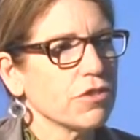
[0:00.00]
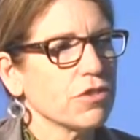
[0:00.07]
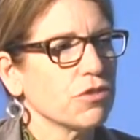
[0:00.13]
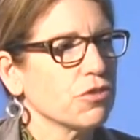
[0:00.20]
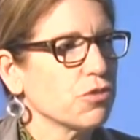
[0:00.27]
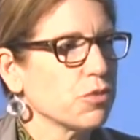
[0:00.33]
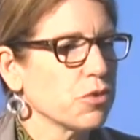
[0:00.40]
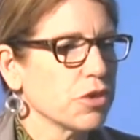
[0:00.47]
a
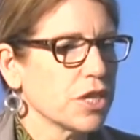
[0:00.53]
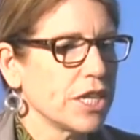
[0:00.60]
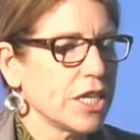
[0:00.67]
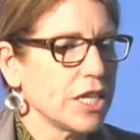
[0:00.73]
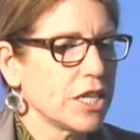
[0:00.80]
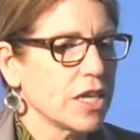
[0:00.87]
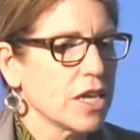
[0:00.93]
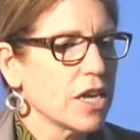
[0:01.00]

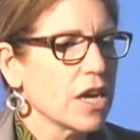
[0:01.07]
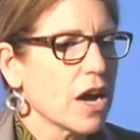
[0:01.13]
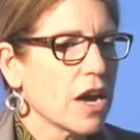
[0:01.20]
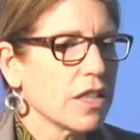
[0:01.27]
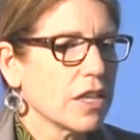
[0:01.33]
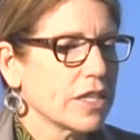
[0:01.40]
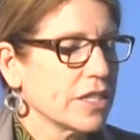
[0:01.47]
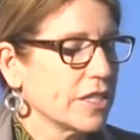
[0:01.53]
story
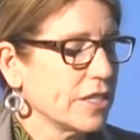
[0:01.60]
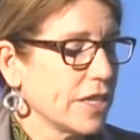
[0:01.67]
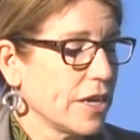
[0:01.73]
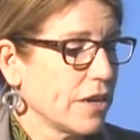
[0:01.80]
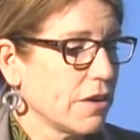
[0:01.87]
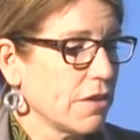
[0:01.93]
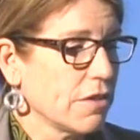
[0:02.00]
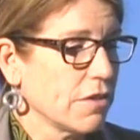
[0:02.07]
I like to
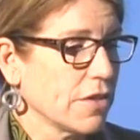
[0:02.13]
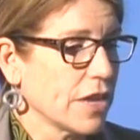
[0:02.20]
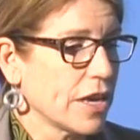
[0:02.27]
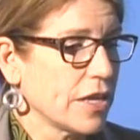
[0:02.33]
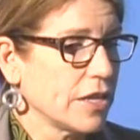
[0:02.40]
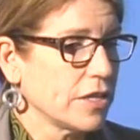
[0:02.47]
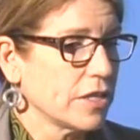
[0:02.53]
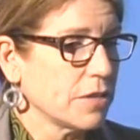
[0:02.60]
tell
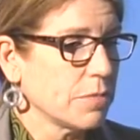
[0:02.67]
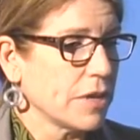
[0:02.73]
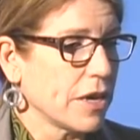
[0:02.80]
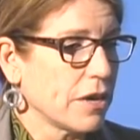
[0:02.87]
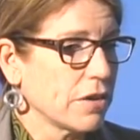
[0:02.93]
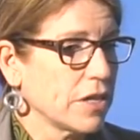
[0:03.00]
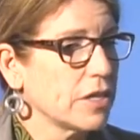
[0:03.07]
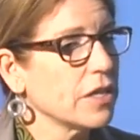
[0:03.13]
that is
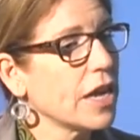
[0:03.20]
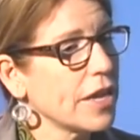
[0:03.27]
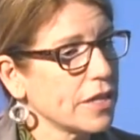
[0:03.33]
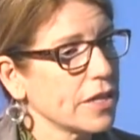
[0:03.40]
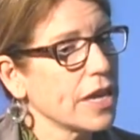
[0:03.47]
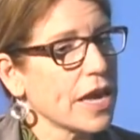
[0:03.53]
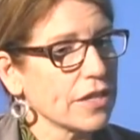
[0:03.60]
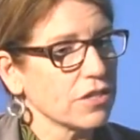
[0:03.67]
about it, and
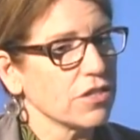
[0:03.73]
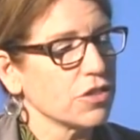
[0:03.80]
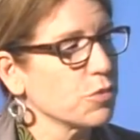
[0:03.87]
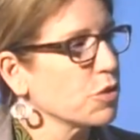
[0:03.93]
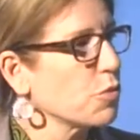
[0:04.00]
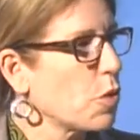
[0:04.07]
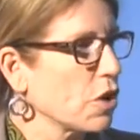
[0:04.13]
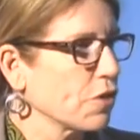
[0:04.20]
it has to do
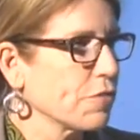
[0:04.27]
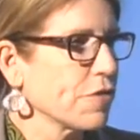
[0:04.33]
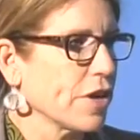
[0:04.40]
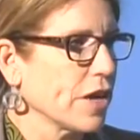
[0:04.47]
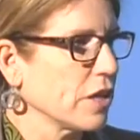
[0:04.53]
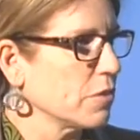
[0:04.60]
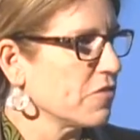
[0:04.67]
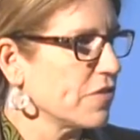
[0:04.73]
with Water for
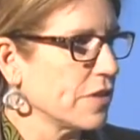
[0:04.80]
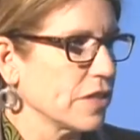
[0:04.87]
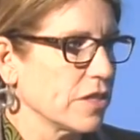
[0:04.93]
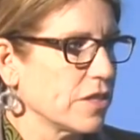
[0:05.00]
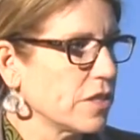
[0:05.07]
Elephants.